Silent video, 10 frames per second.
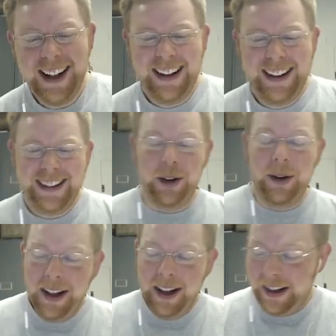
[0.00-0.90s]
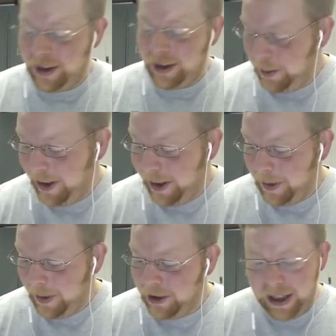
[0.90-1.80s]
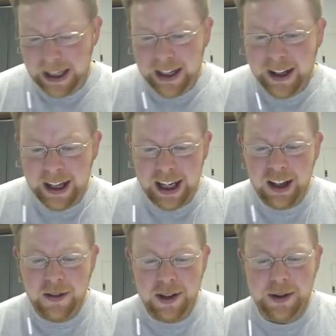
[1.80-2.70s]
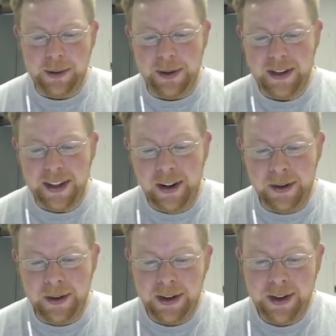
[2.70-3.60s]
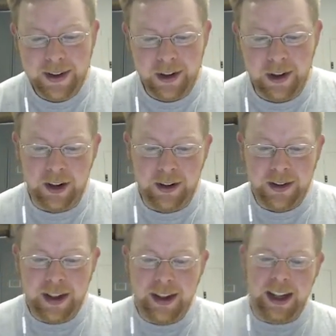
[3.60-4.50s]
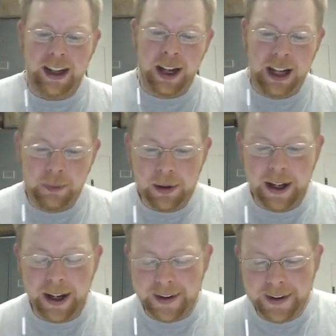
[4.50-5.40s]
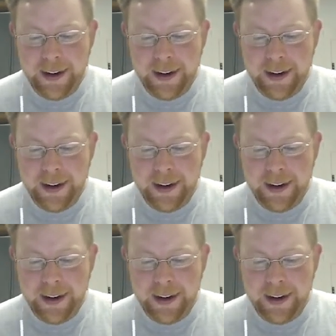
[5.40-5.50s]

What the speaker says: So you bring up that they're eating individual cells in plants.